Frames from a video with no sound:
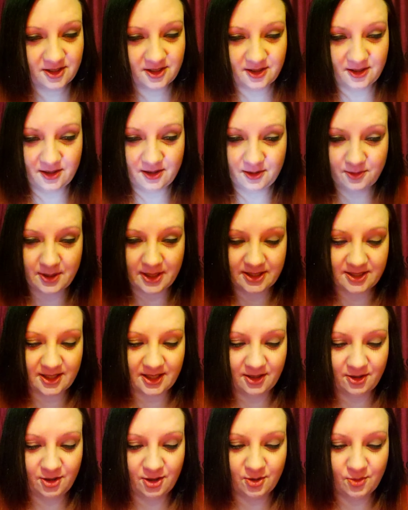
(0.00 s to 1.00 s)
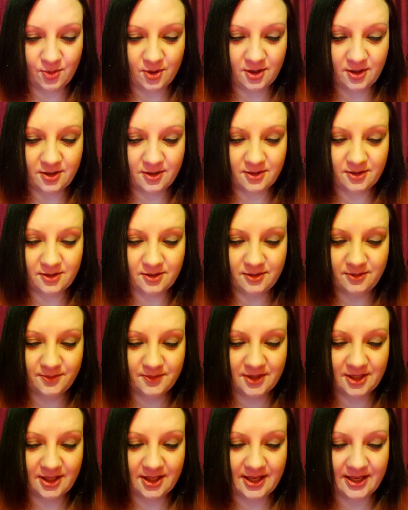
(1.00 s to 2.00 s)
They're about to enter the world,
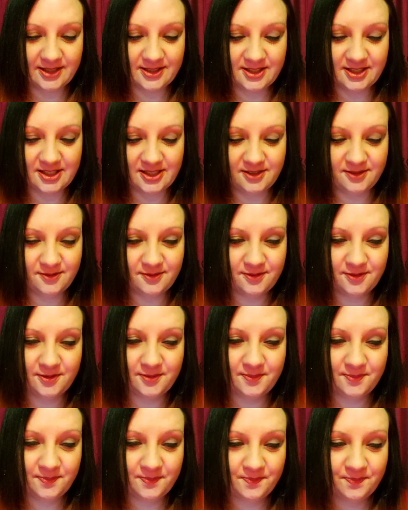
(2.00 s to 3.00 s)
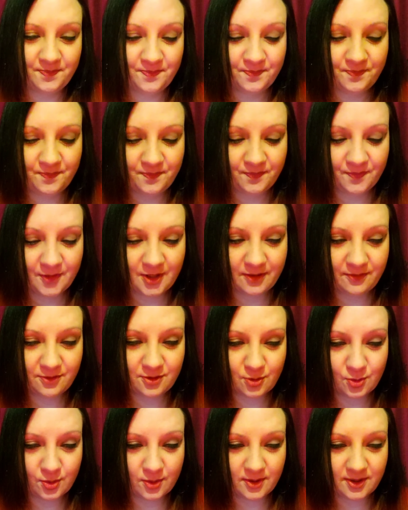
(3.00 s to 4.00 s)
collective.
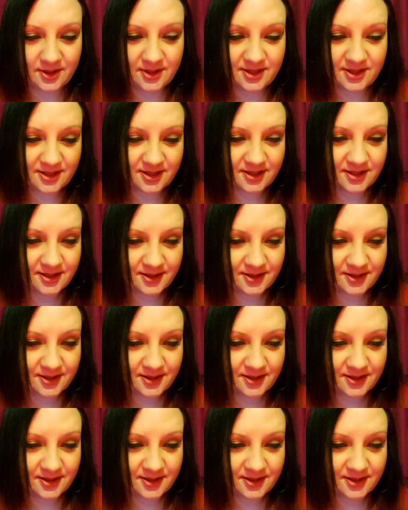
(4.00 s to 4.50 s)
Of course.